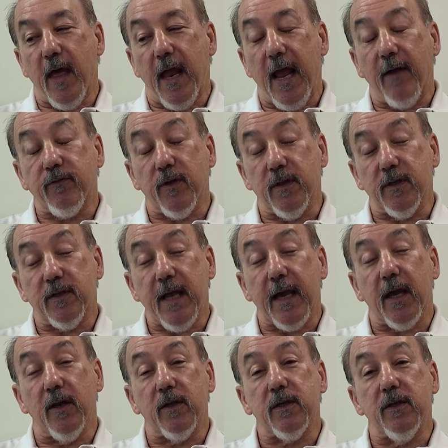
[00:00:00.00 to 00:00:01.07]
then after the
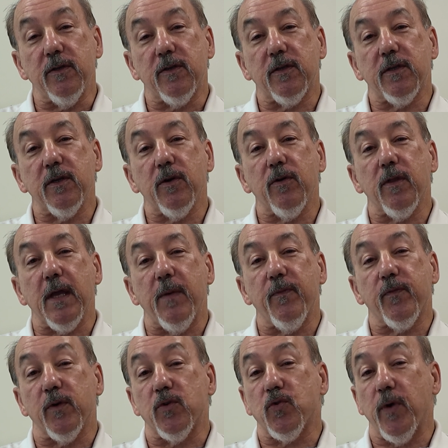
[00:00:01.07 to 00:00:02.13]
second, consider them
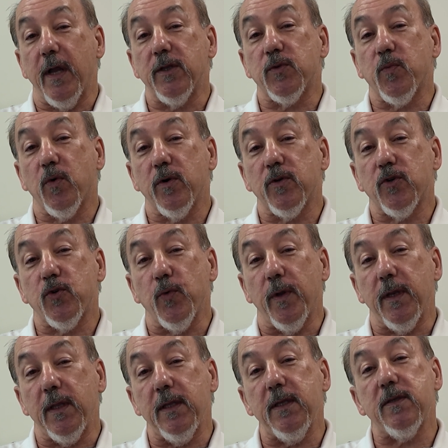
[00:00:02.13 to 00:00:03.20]
for transport to
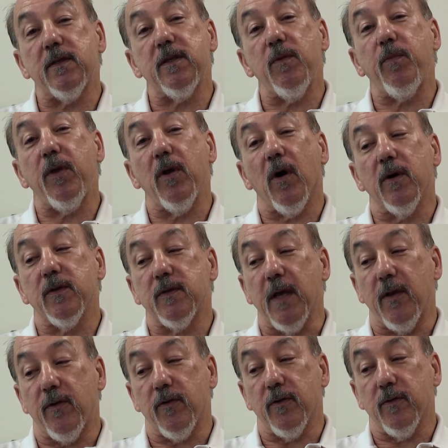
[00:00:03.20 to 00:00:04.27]
an eCPR
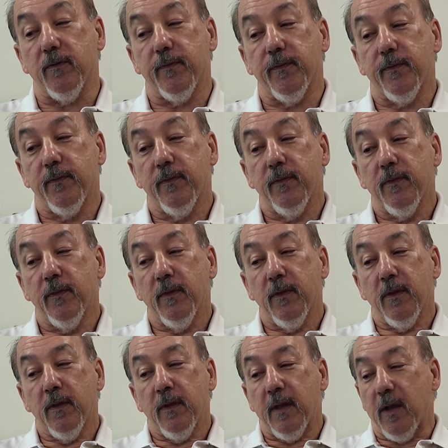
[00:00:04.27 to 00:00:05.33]
center.
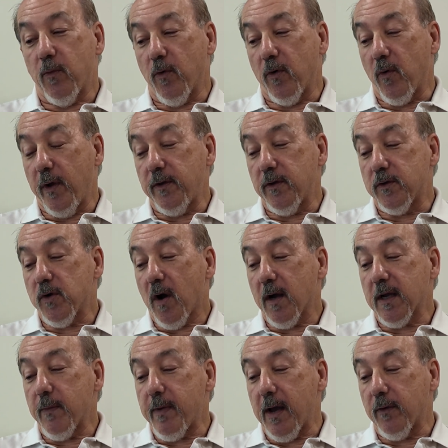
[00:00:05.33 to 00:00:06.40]
And we're going to
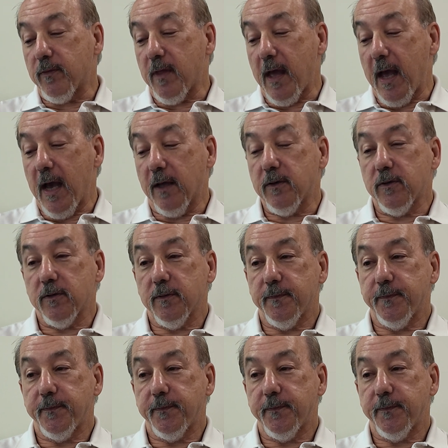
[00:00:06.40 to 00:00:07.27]
talk about that.